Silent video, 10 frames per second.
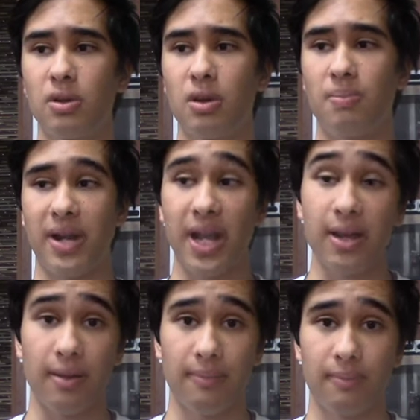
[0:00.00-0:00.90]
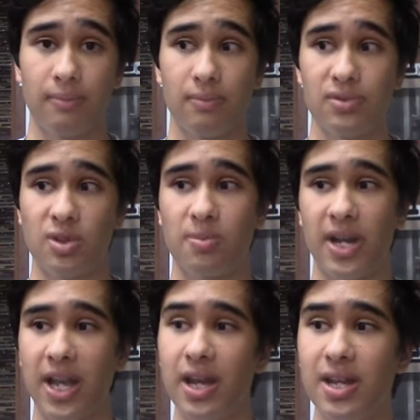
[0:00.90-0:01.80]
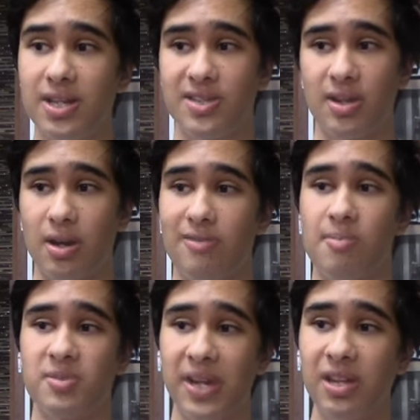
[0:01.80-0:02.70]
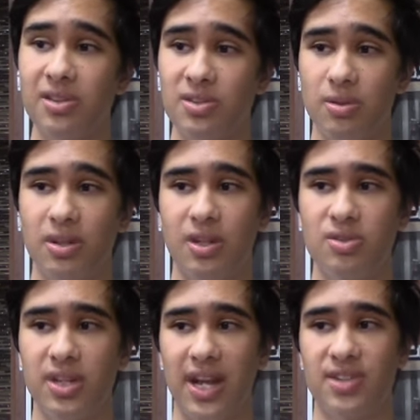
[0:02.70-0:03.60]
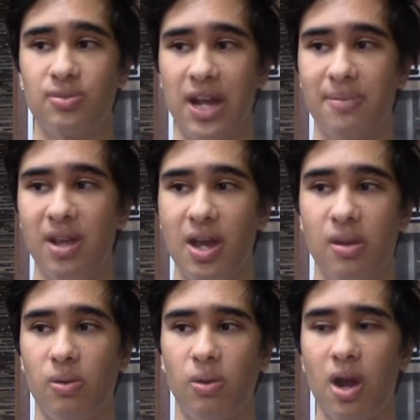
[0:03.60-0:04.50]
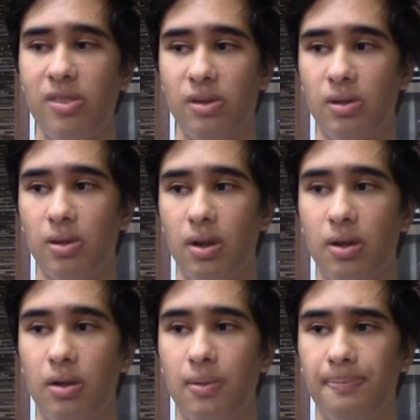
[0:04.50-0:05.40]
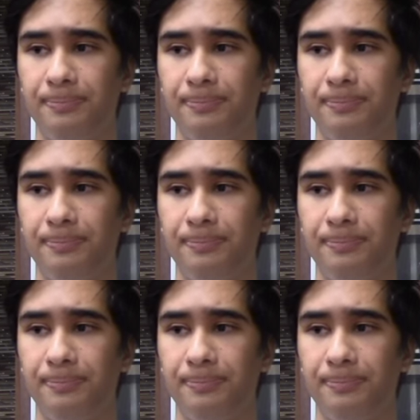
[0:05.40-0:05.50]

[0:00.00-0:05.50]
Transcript: paella. So paella is from Spain, so it usually has rabbit and or other